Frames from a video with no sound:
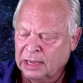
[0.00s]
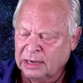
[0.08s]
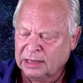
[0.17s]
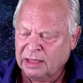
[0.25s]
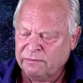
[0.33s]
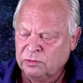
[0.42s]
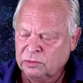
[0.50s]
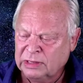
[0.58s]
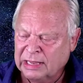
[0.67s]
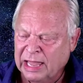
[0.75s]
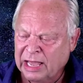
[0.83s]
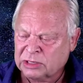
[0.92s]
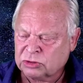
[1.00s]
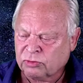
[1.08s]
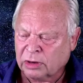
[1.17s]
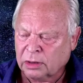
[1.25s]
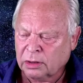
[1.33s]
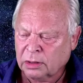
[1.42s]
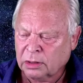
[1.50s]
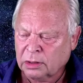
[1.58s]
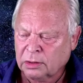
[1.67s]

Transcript: it gives you the extra,